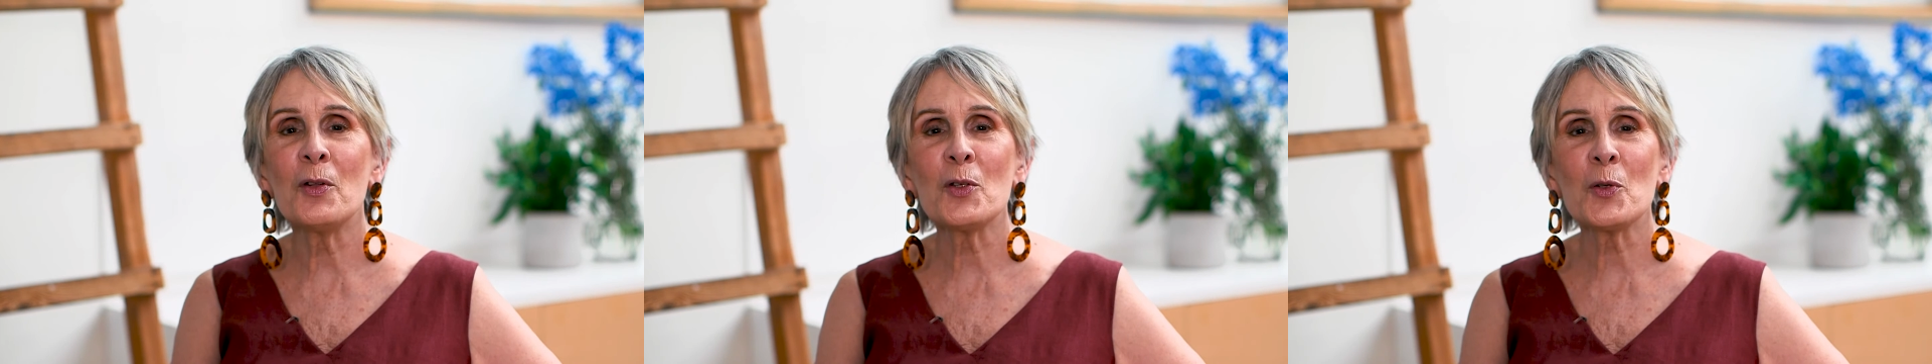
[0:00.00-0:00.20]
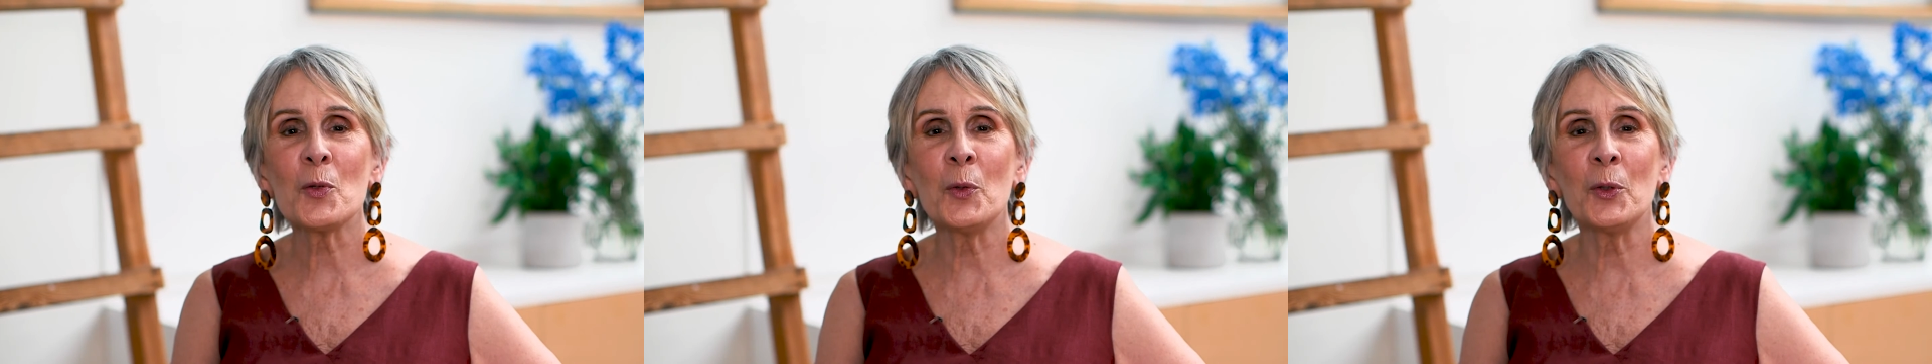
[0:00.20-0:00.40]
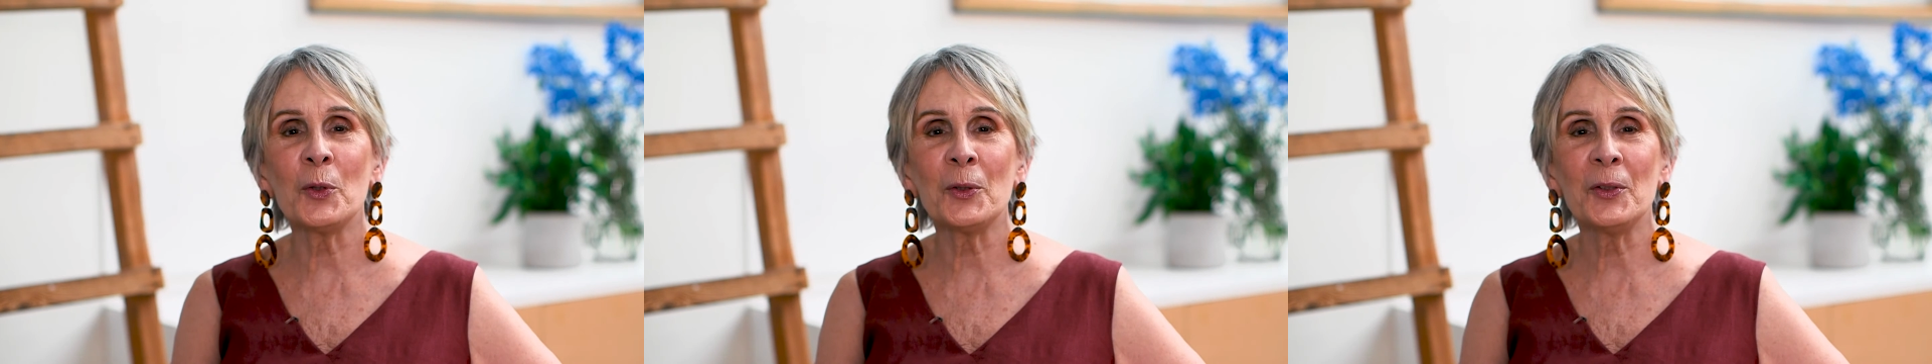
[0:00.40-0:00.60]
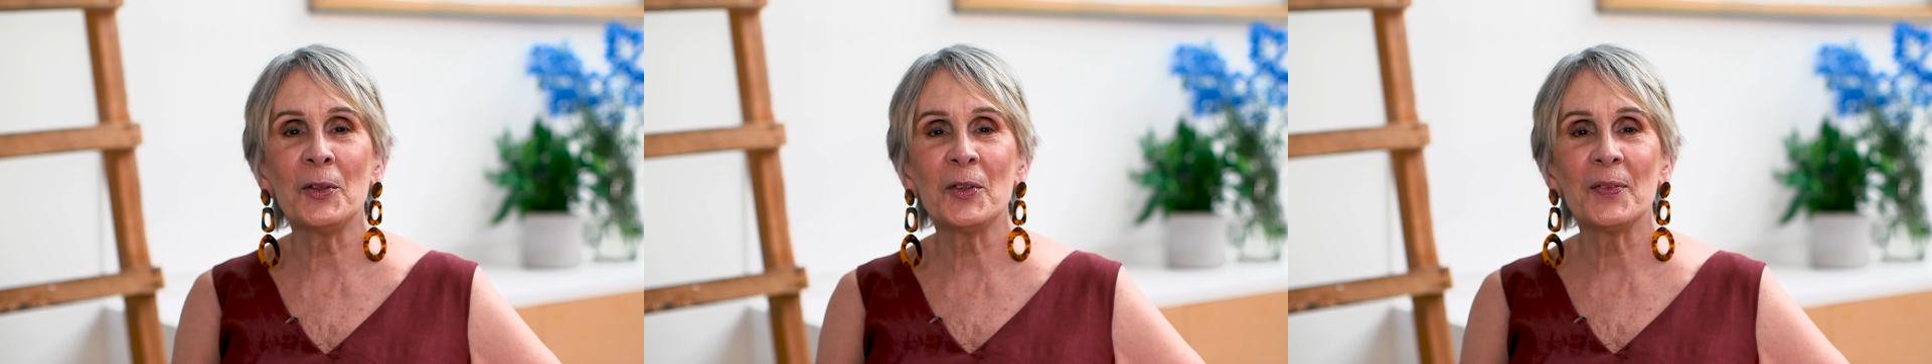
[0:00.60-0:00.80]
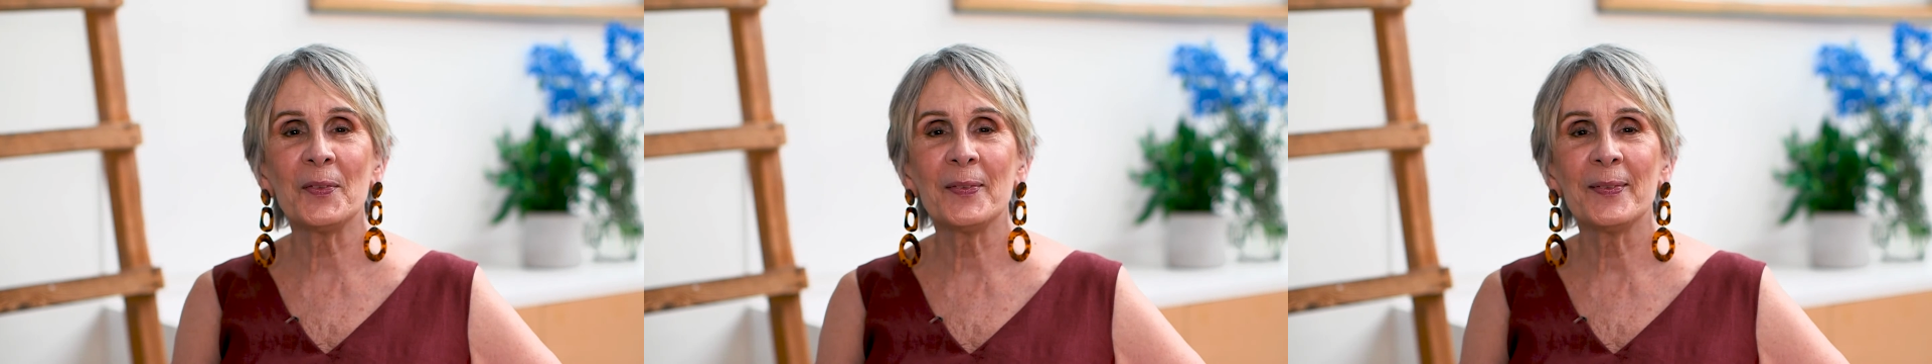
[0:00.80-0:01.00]
this
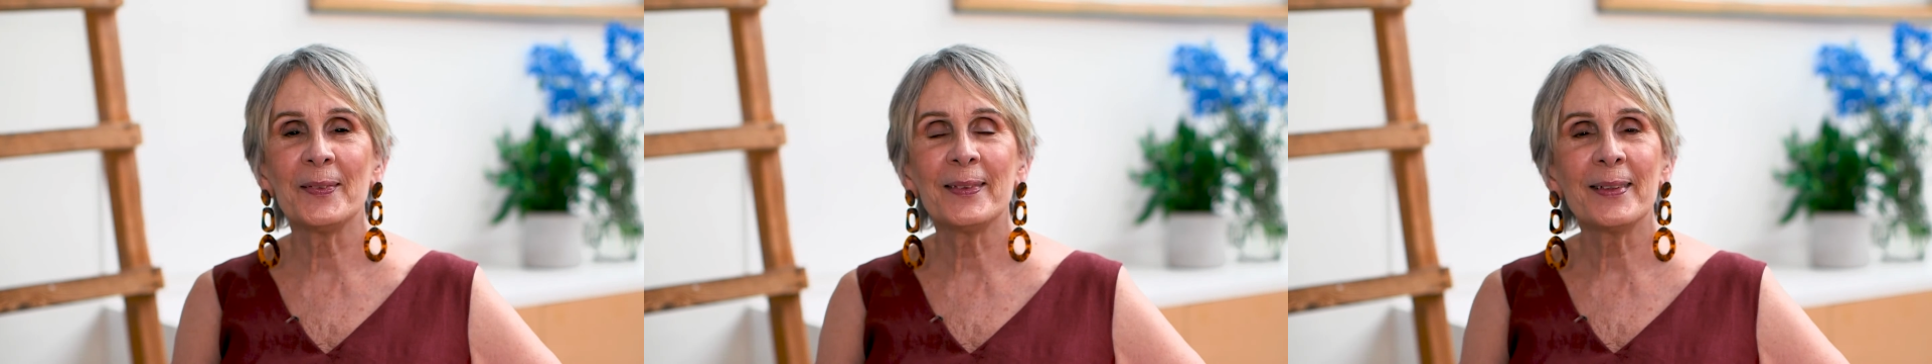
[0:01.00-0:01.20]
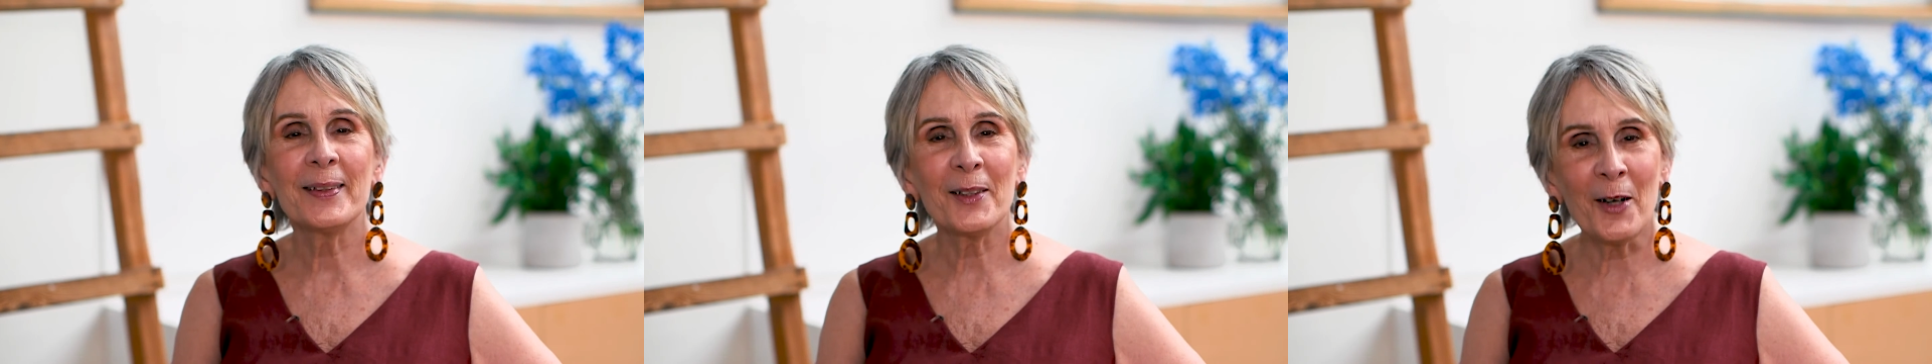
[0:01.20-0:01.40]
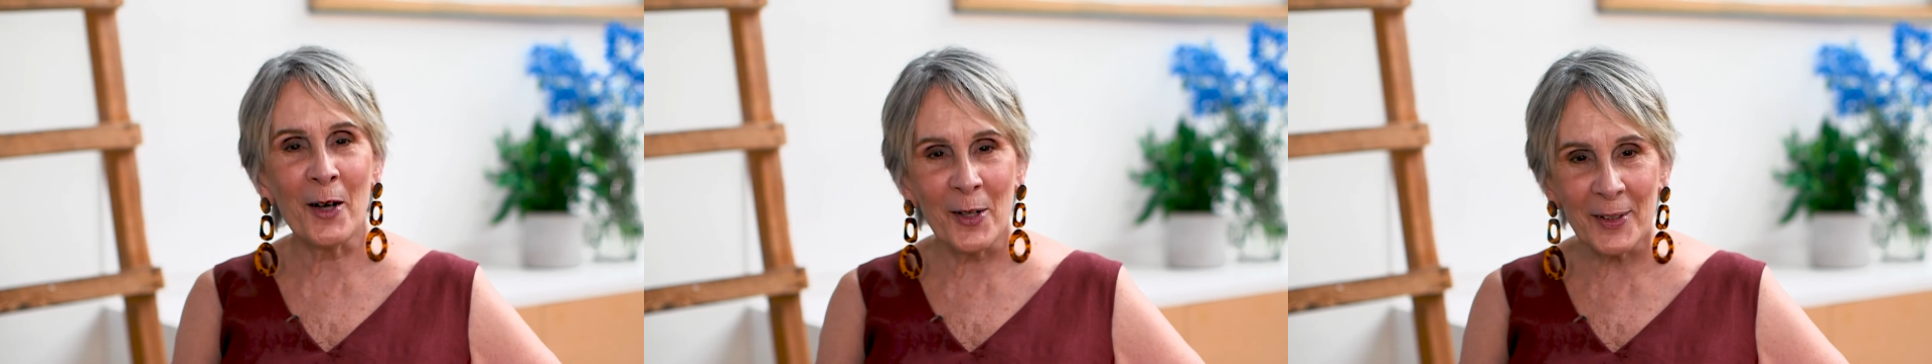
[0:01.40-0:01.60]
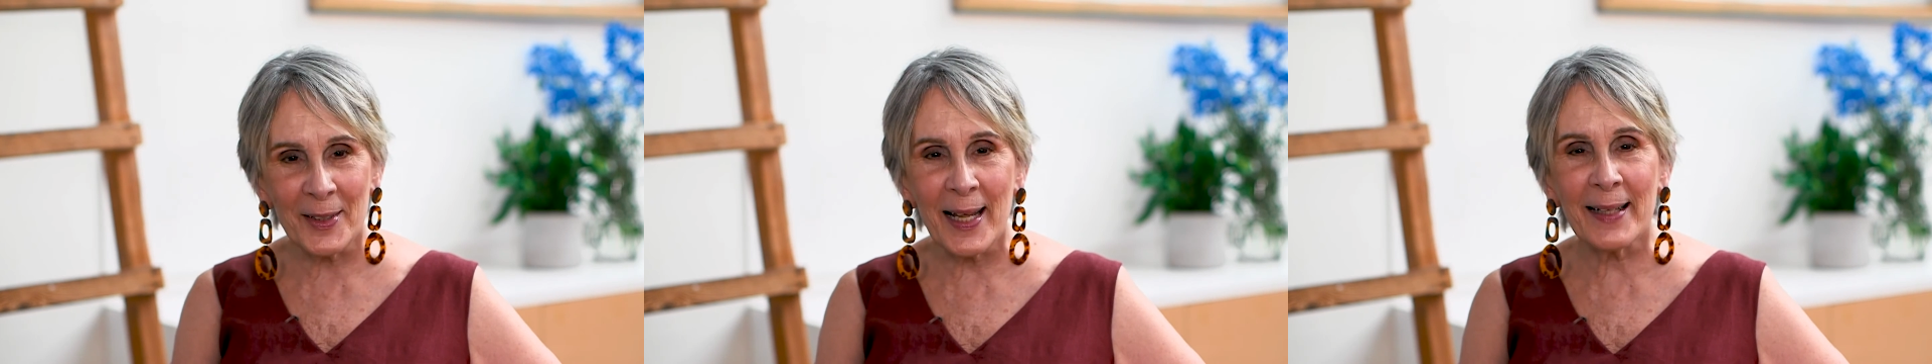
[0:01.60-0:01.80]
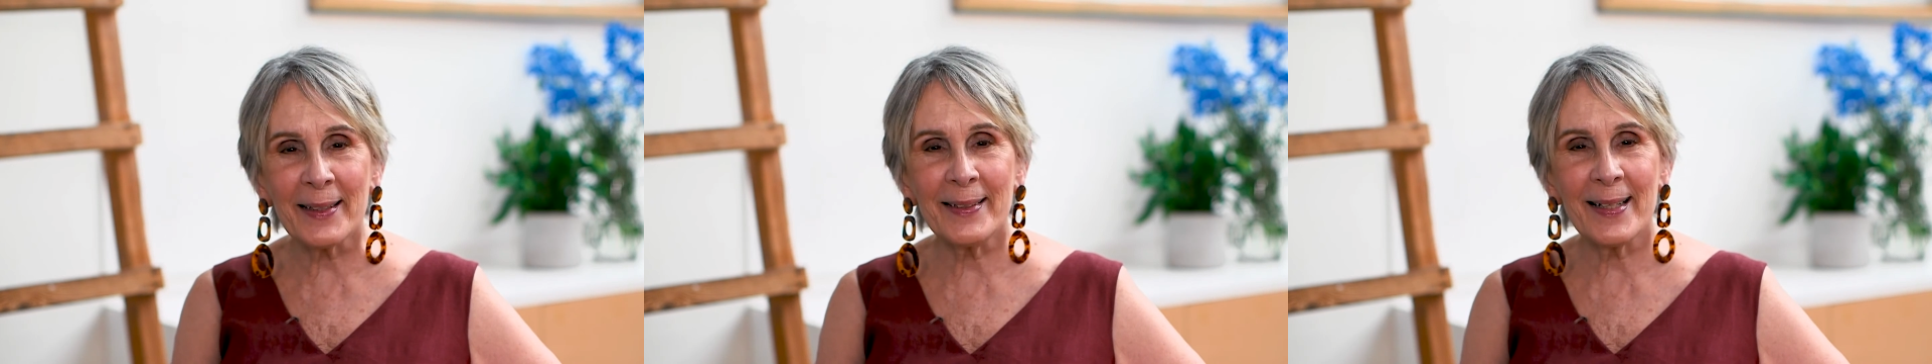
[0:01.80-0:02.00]
world.
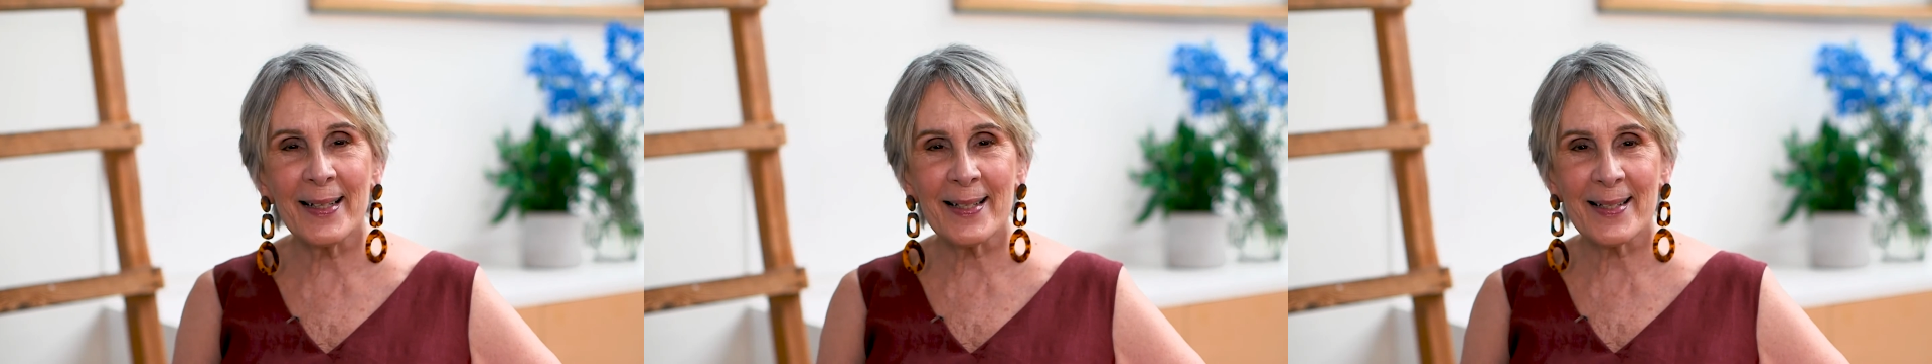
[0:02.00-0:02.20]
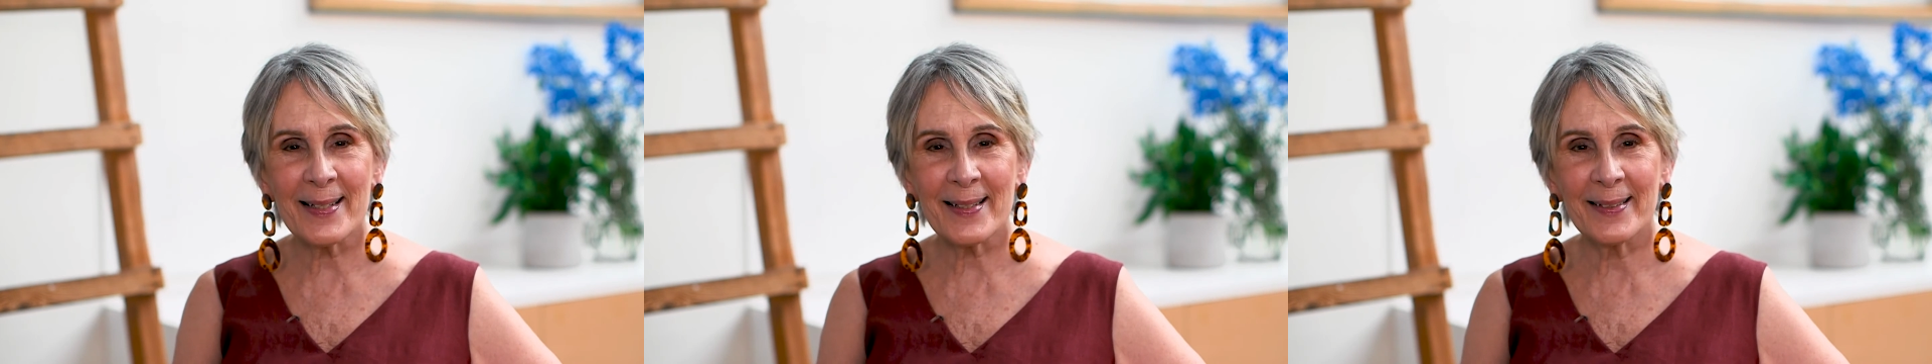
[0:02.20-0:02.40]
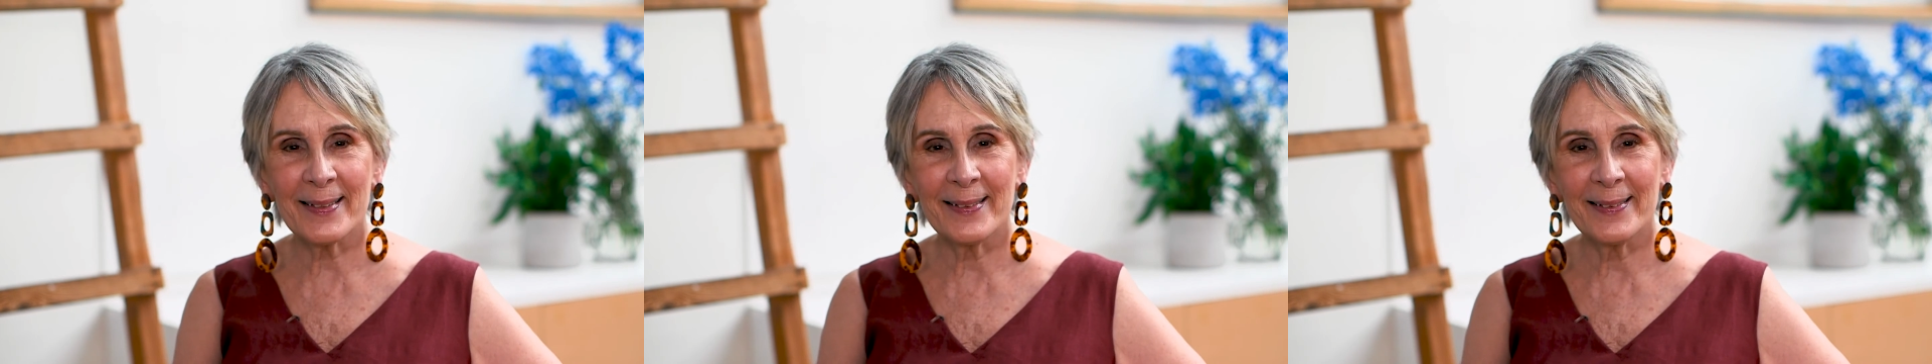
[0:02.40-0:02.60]
Contact us.